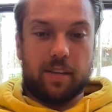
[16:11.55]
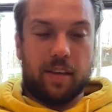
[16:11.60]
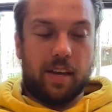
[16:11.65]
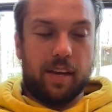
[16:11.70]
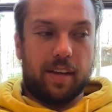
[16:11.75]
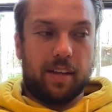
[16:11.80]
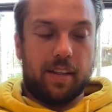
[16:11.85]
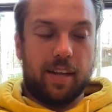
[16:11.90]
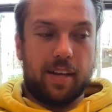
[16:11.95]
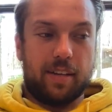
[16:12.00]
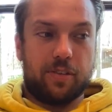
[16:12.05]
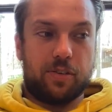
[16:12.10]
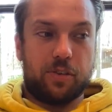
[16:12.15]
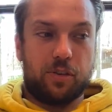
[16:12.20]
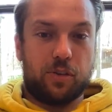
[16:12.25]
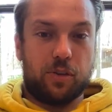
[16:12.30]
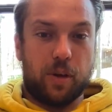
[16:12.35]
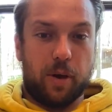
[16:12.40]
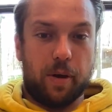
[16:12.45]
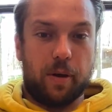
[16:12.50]
Like that's
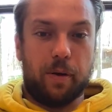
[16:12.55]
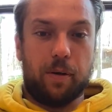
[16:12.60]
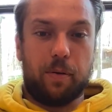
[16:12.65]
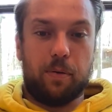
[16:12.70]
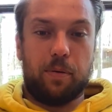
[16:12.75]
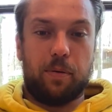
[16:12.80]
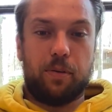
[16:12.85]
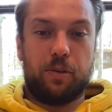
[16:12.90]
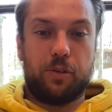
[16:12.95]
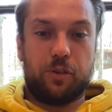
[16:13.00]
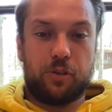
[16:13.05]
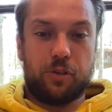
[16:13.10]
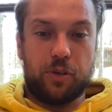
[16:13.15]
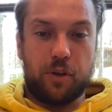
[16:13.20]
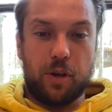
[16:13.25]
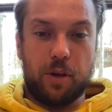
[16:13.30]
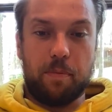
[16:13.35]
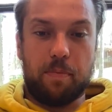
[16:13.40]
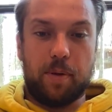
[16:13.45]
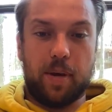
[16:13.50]
so
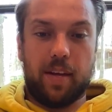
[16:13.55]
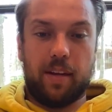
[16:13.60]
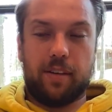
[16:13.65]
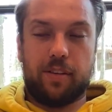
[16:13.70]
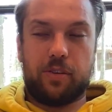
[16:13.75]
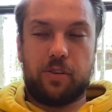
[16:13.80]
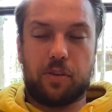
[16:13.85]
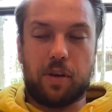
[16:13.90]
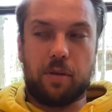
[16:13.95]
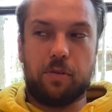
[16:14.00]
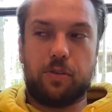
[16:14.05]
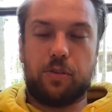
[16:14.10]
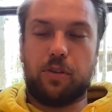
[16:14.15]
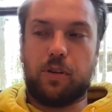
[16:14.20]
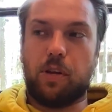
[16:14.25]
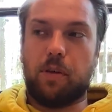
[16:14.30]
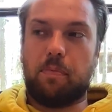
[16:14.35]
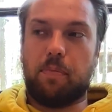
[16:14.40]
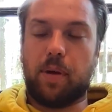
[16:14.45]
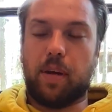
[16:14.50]
stupid, so
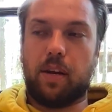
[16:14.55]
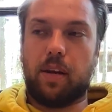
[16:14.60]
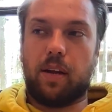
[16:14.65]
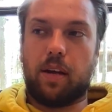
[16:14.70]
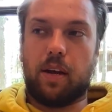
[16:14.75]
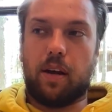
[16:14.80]
stupid.